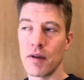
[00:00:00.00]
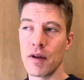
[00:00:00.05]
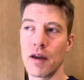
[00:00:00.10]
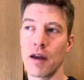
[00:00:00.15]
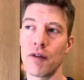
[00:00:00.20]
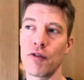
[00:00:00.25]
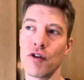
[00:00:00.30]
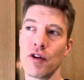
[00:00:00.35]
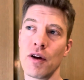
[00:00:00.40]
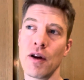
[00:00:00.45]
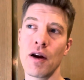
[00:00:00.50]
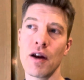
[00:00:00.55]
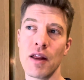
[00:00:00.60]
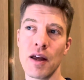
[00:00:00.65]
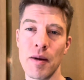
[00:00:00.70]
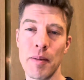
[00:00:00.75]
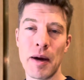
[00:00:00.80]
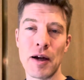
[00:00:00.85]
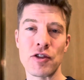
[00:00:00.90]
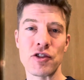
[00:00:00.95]
If you know anything
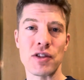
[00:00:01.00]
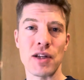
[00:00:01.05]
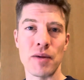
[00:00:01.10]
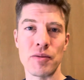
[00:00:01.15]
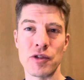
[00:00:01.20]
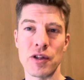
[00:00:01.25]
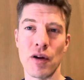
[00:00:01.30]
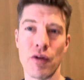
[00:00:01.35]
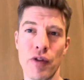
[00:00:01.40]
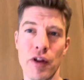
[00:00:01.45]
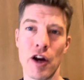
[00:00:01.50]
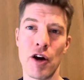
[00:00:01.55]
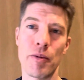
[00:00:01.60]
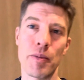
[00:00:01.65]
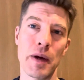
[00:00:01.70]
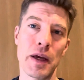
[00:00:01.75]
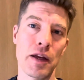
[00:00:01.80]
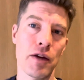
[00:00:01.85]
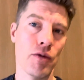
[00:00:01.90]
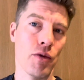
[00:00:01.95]
about stem cell
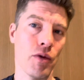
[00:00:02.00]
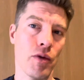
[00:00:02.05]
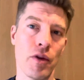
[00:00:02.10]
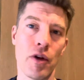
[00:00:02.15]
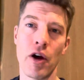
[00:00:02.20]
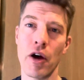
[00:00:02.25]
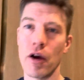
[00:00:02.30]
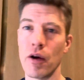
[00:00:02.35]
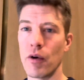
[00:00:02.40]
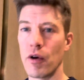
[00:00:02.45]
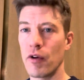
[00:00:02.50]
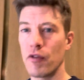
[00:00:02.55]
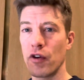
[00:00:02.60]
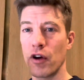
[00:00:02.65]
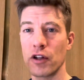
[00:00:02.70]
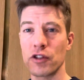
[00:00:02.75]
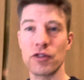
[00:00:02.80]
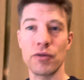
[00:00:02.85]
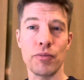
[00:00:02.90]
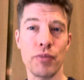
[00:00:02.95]
therapy, you will have
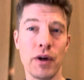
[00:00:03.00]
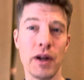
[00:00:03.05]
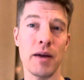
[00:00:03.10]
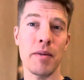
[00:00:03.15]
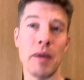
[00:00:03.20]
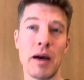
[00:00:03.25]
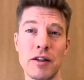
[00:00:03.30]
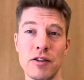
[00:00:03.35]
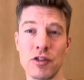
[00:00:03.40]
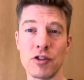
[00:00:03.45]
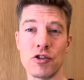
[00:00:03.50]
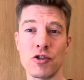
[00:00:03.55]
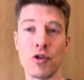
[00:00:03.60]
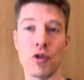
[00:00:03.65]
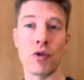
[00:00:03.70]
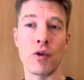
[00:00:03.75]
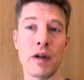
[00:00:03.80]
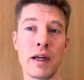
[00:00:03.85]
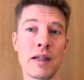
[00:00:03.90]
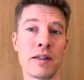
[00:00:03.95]
heard some pretty amazing
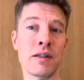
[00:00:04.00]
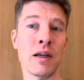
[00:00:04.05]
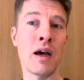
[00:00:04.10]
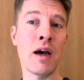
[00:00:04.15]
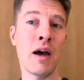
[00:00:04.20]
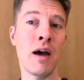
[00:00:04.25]
stories.